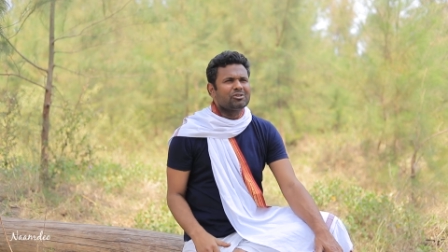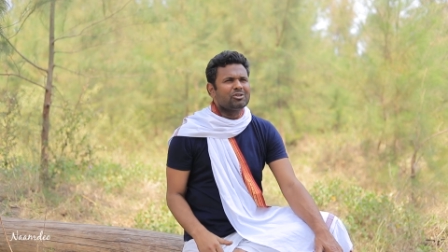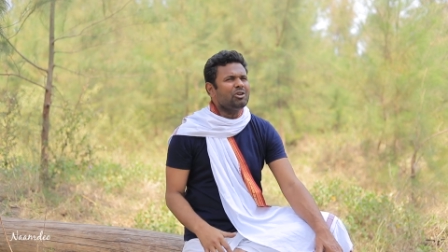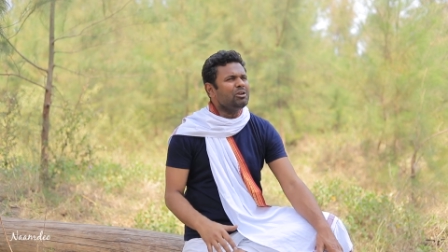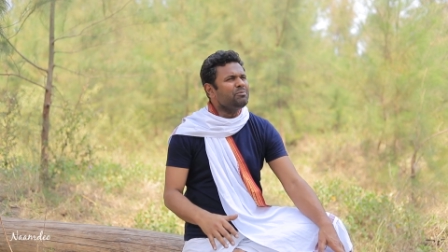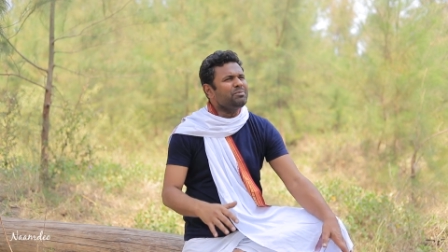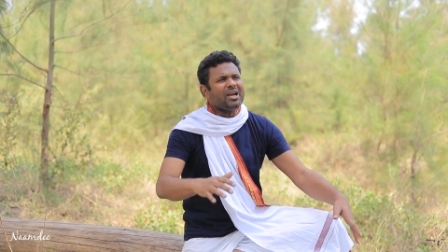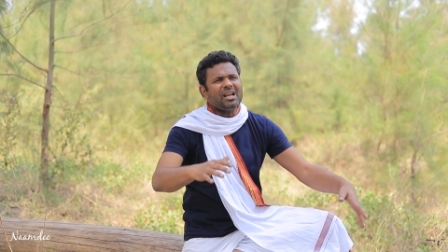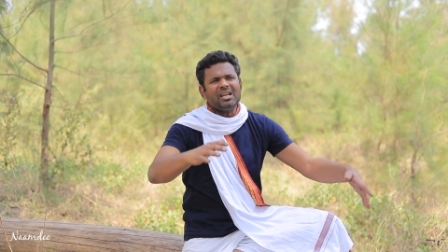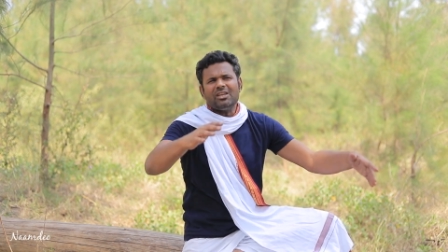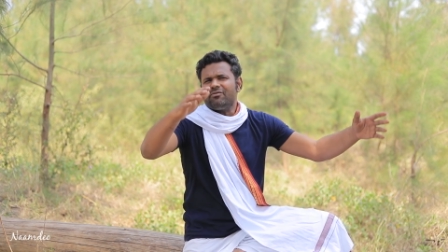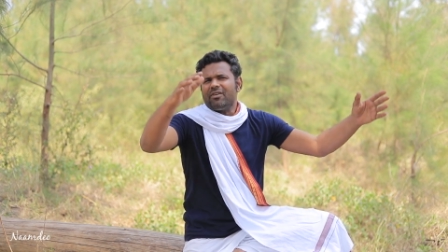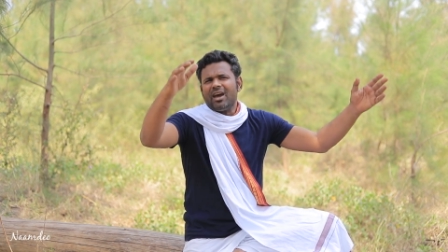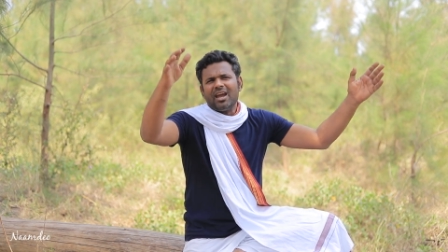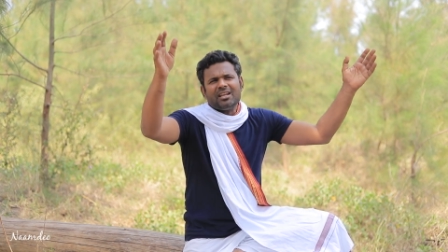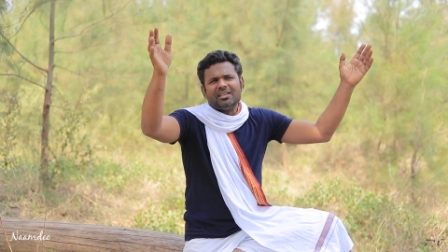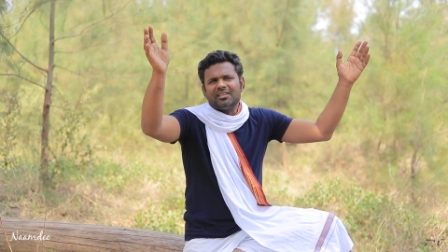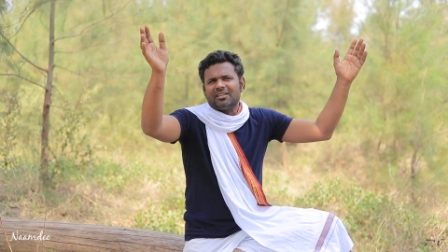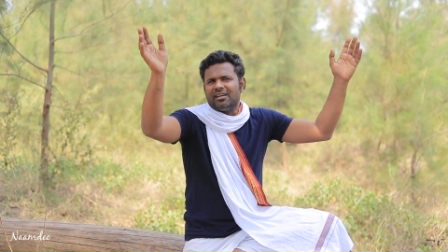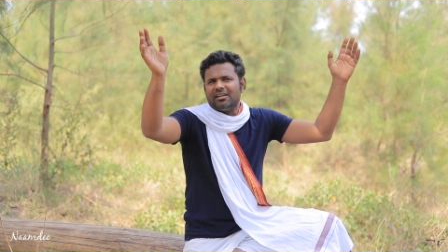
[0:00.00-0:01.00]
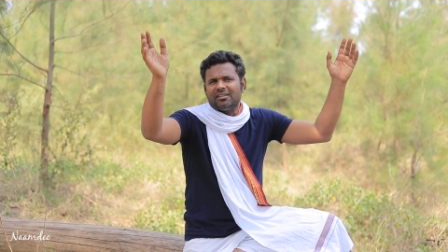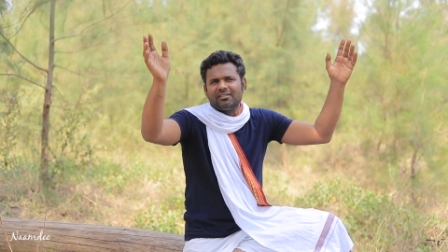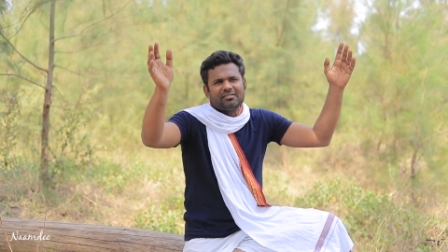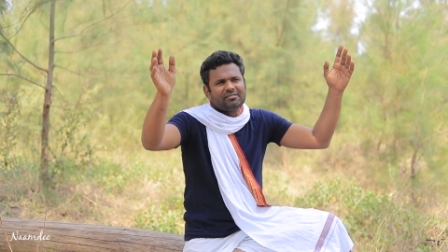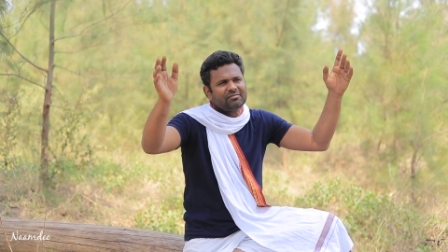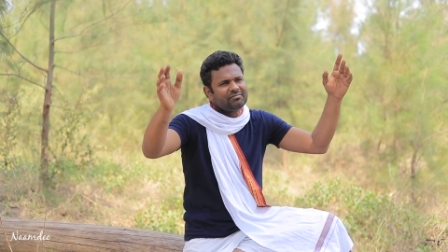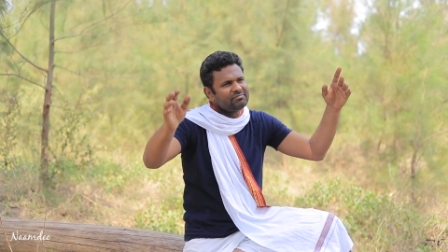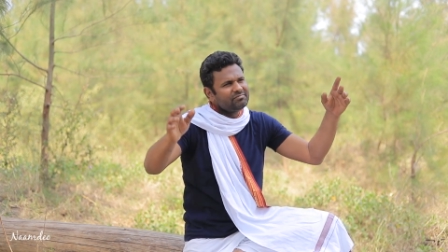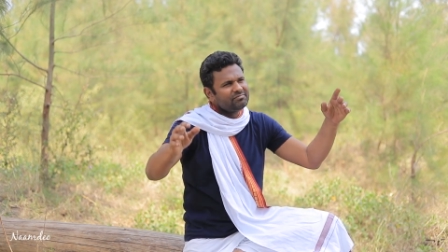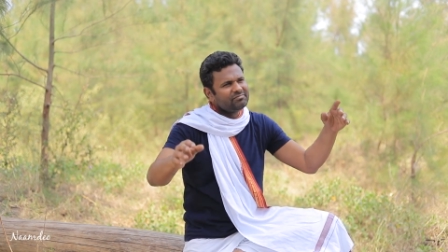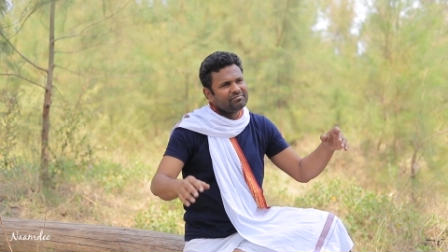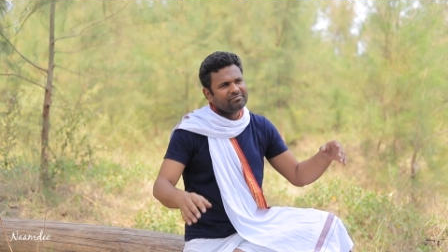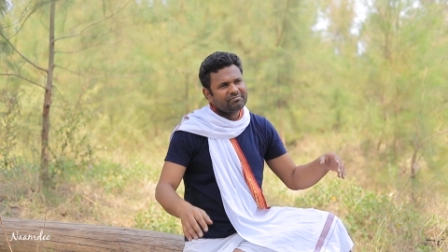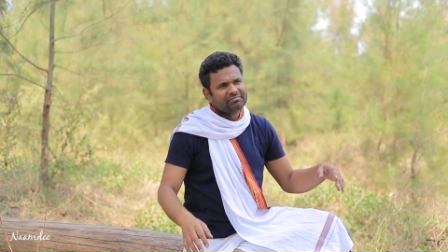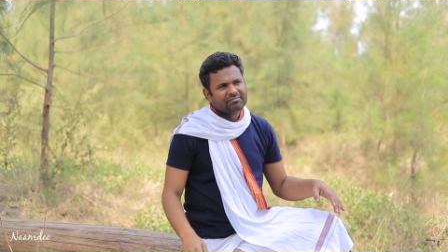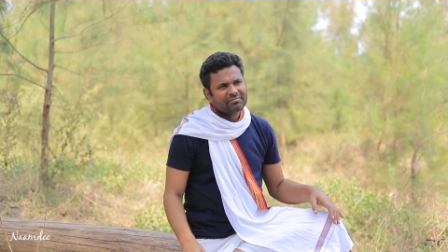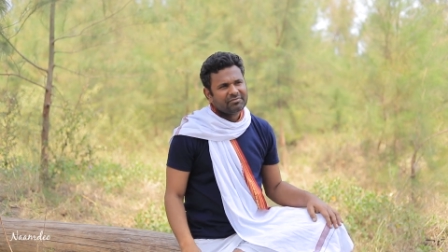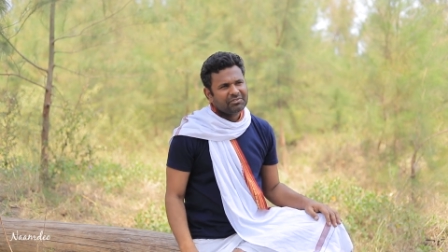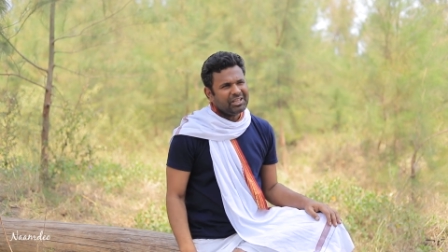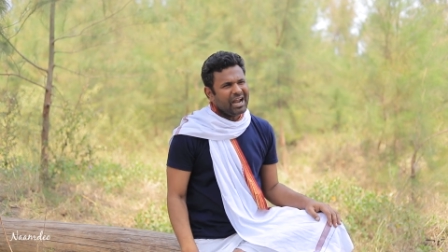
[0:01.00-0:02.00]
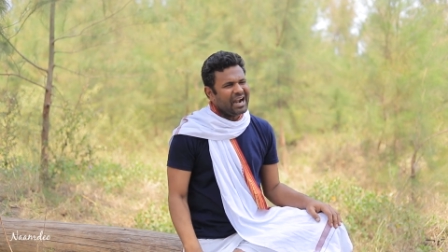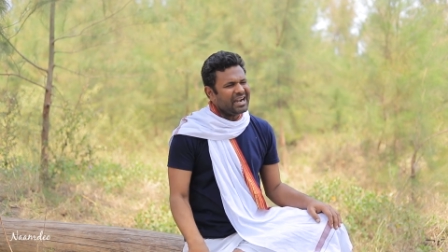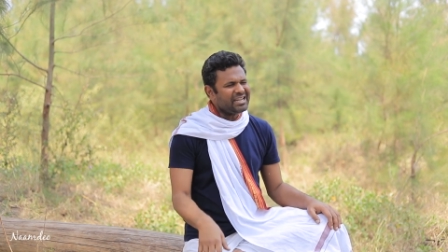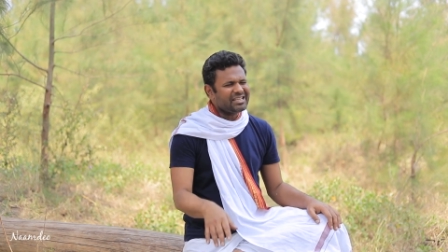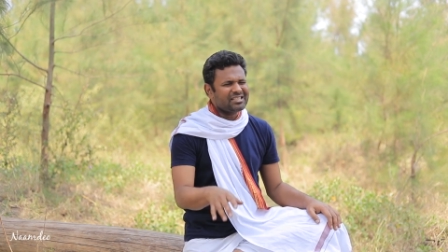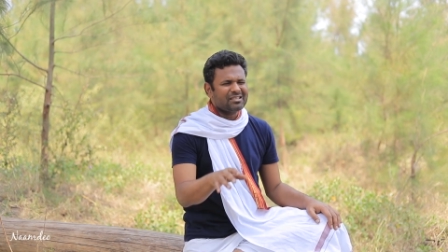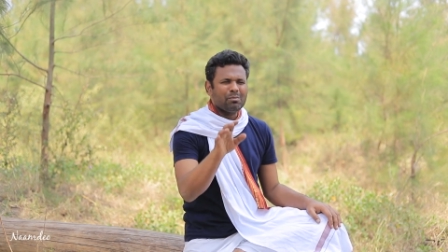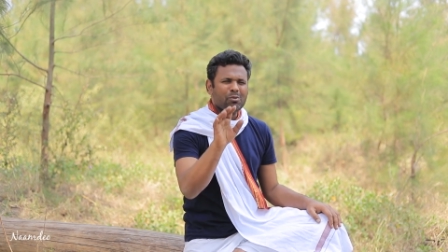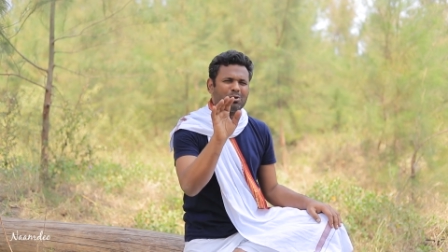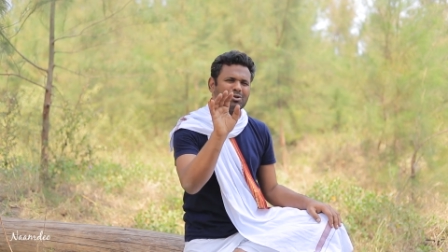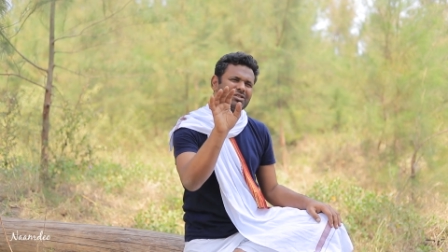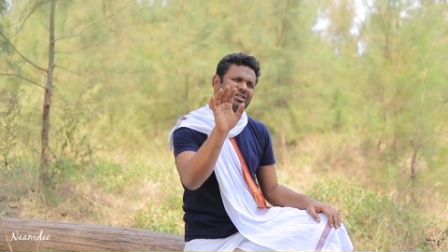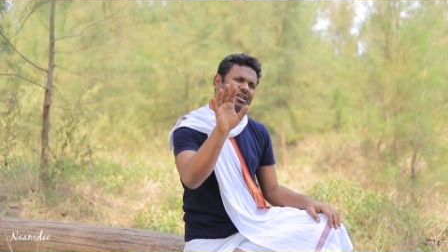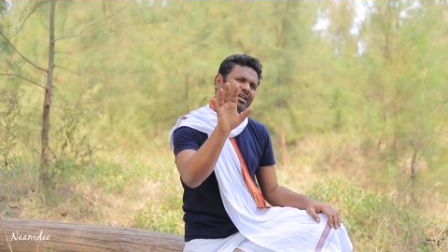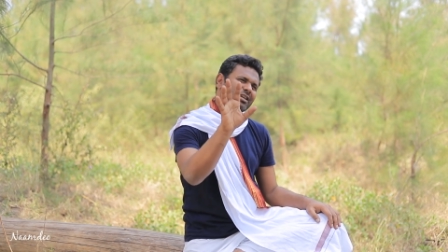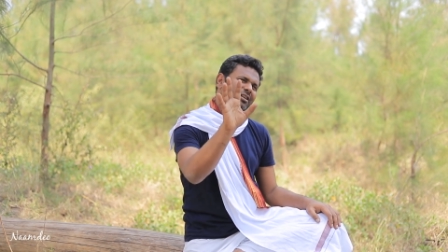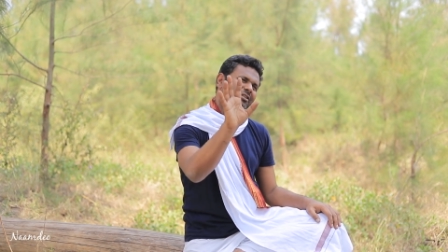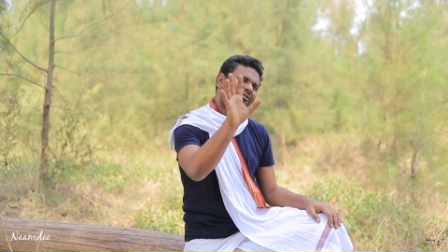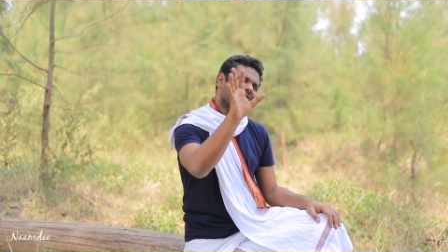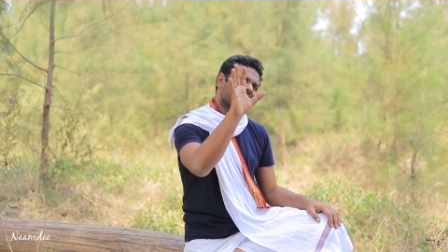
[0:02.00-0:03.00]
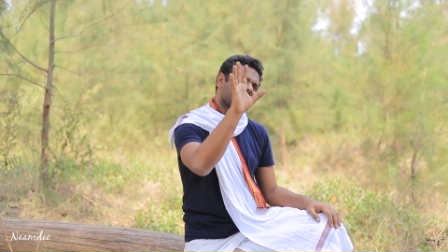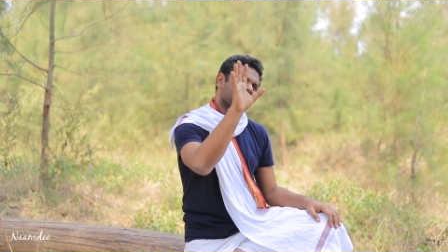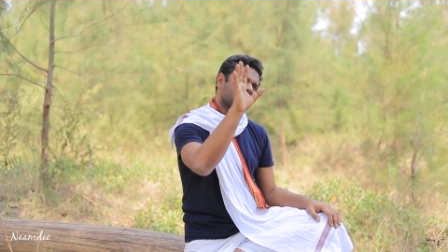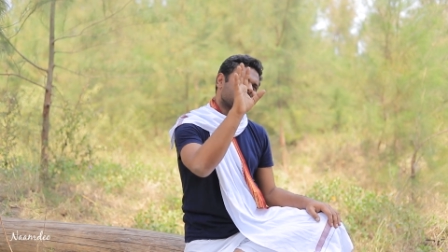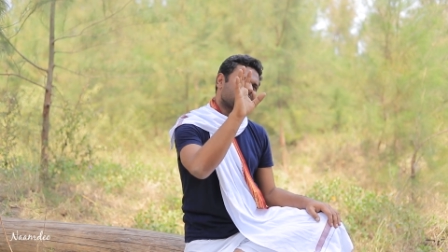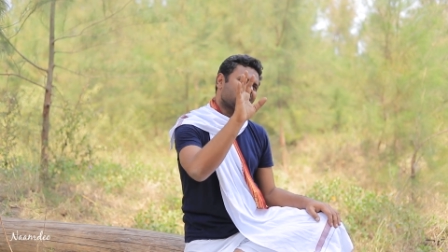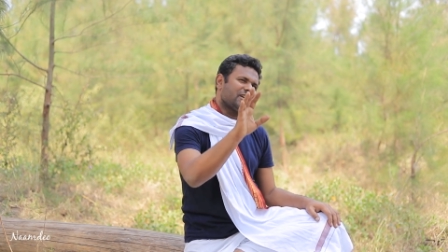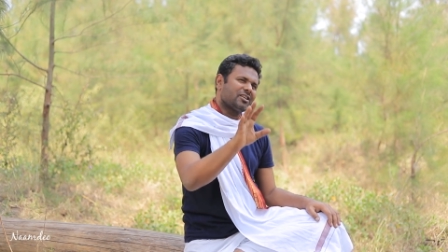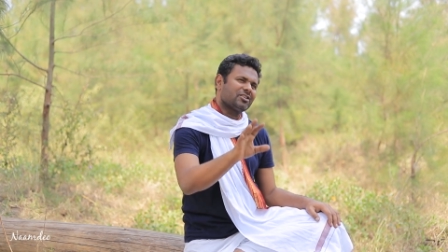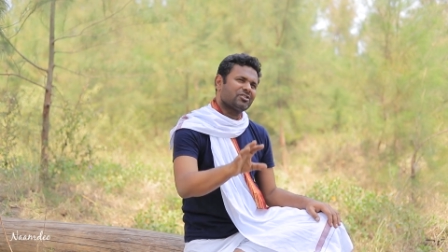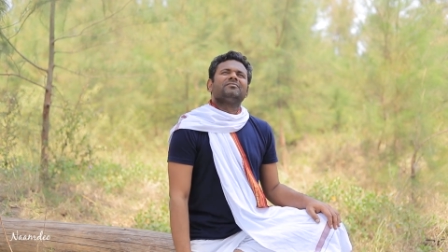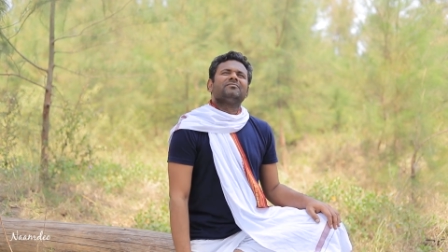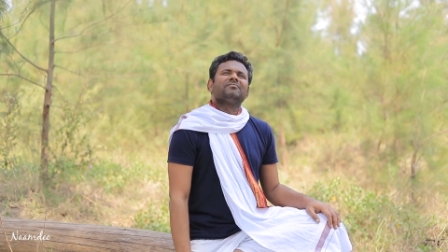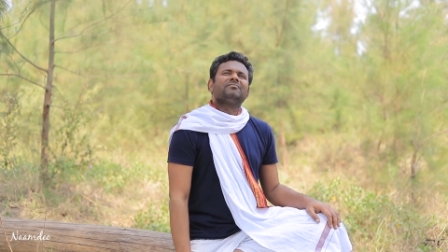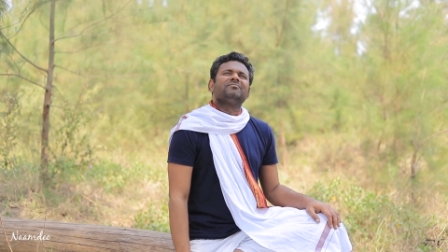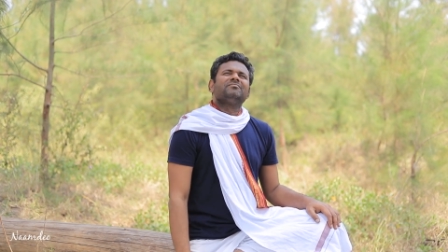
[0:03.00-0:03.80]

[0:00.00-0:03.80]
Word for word: you'll be elevated. That is the most significant thing.